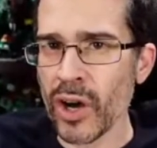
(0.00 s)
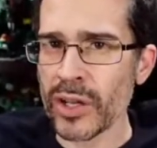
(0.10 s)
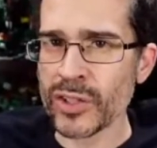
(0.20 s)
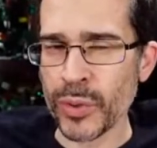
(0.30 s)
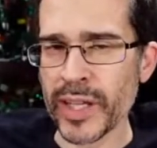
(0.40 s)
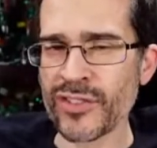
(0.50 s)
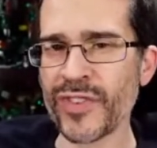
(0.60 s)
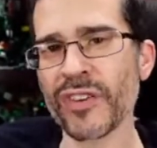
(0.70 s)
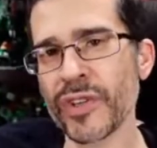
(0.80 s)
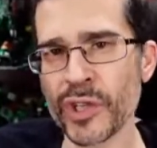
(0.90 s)
on Twitch.
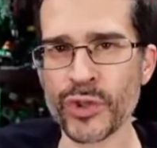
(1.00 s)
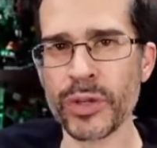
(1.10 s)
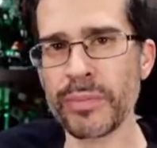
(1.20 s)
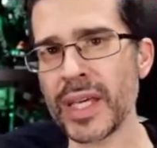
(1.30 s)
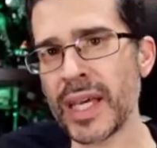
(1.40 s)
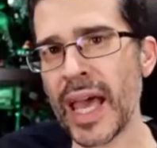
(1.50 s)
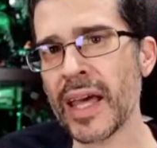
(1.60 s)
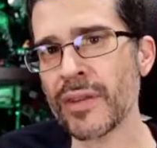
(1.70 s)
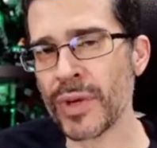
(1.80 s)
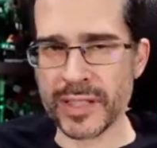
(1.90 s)
Feel free to join me
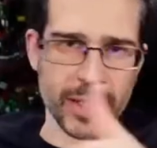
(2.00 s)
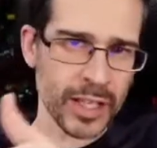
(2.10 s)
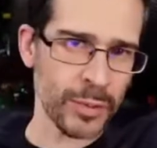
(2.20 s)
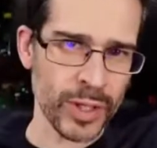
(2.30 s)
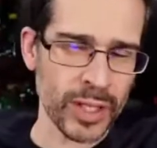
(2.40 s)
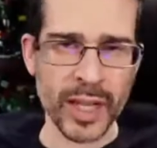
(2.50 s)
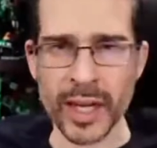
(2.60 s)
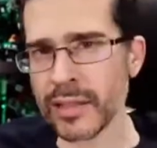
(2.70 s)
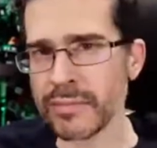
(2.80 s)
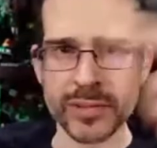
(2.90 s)
and the rest of the community
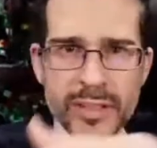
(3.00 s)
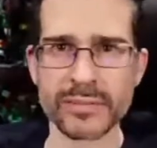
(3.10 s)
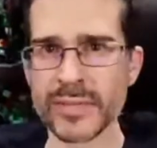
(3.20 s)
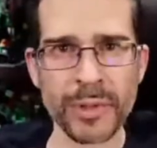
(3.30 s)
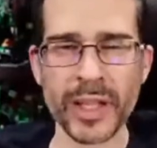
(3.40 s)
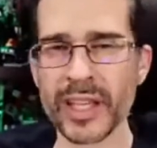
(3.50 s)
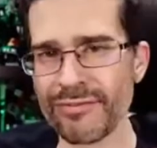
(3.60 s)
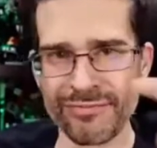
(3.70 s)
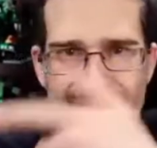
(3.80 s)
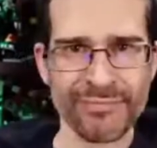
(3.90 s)
there. Tap the
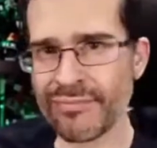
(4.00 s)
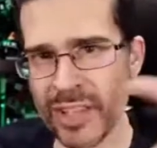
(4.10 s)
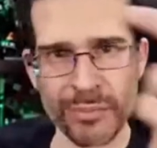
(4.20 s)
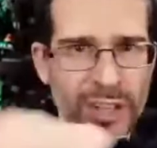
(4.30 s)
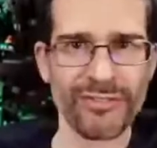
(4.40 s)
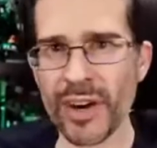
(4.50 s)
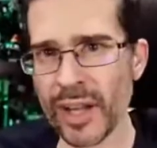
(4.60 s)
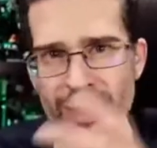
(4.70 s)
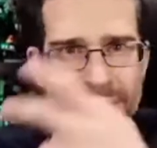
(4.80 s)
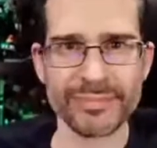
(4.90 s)
link, give me a
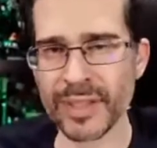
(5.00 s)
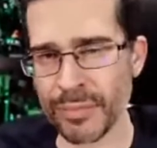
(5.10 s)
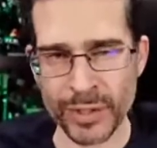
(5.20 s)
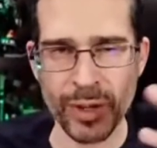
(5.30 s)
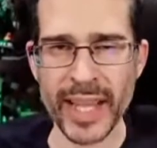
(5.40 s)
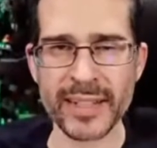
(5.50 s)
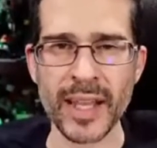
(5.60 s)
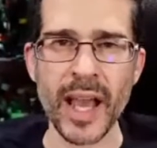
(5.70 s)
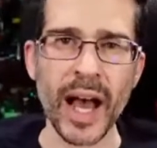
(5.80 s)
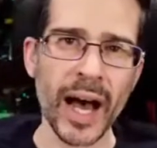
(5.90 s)
follow. It'd be great.
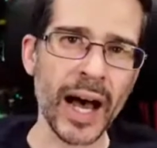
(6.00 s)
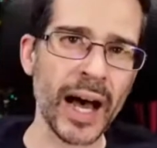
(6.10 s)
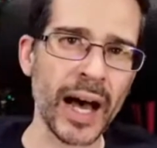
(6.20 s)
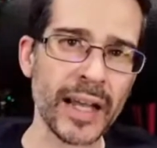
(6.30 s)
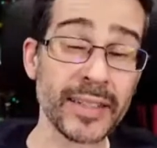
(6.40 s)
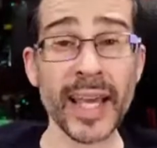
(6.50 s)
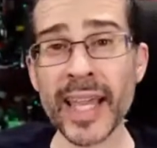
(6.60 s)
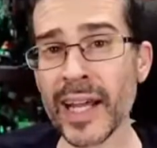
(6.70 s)
Tonight,